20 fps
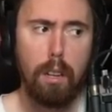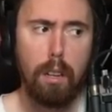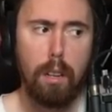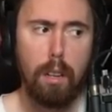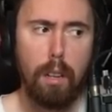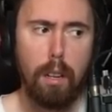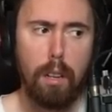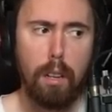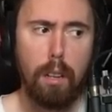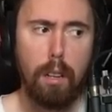
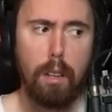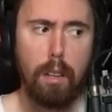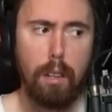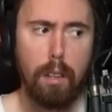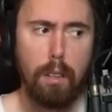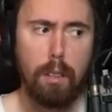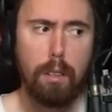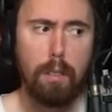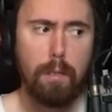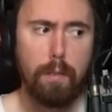
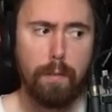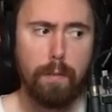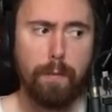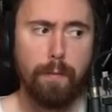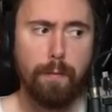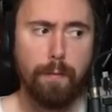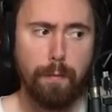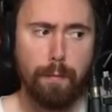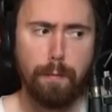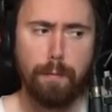
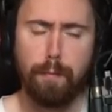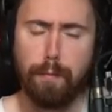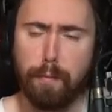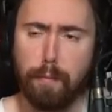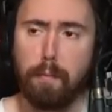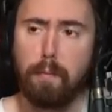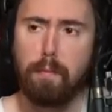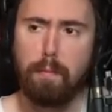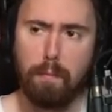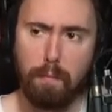
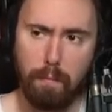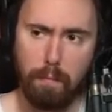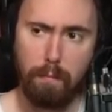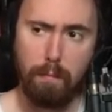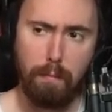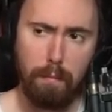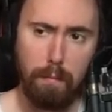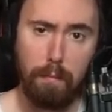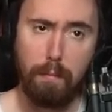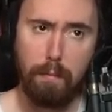
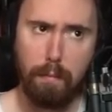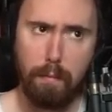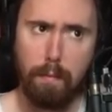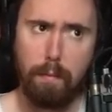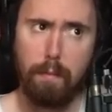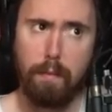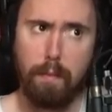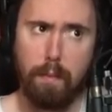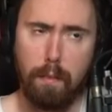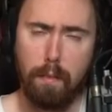
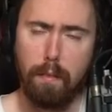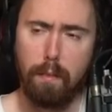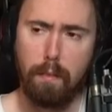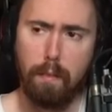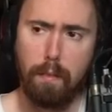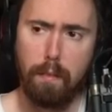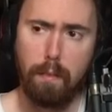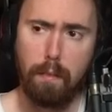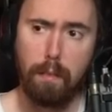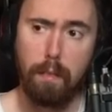
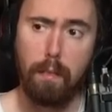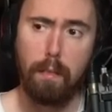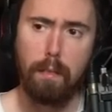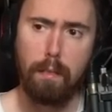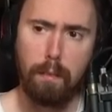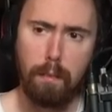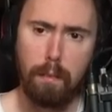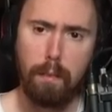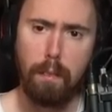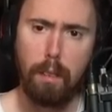
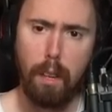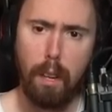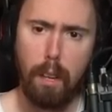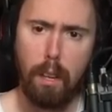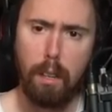(silent)